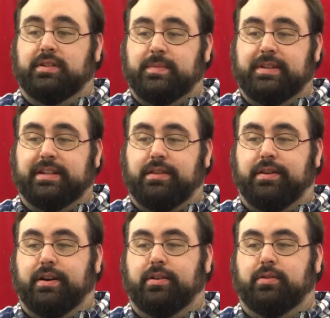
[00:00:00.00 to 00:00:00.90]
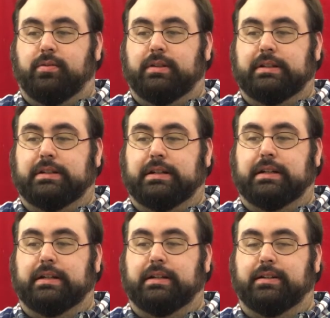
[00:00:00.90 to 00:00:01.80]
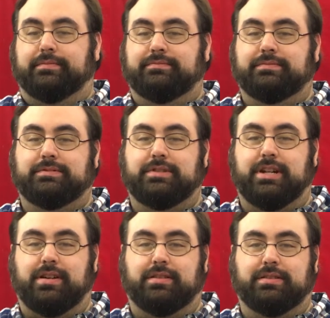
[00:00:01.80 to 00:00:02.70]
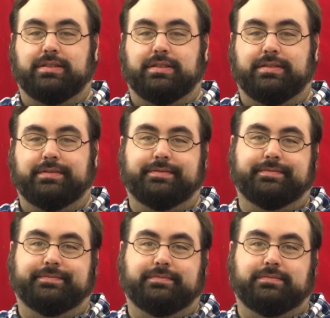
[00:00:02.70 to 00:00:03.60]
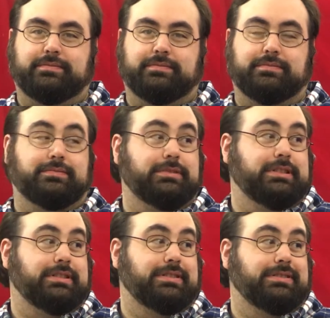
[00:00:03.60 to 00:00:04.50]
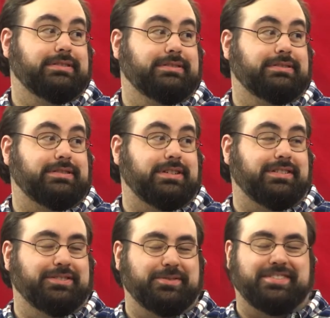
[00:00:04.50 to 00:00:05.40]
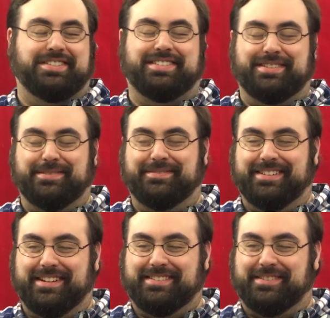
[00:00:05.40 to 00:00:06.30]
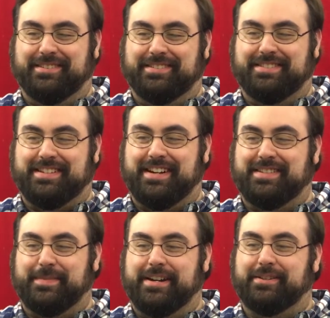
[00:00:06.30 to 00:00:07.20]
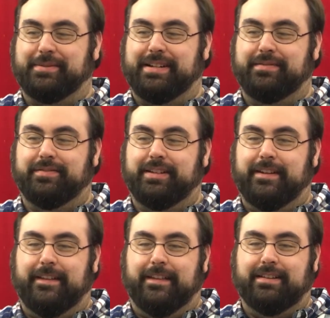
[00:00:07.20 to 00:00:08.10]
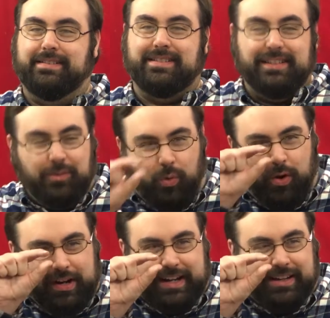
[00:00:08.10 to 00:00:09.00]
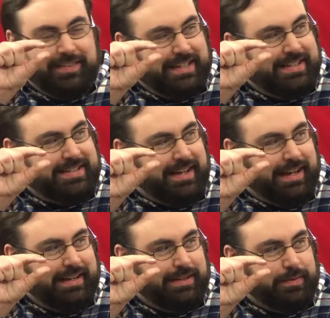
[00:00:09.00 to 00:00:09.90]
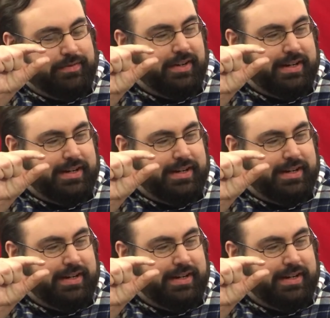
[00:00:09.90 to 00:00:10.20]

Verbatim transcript: Ultimately, though, uh, Donald loses to the microwave. Donald loses to the industrial sized microwave. There's a little warning on the inside that we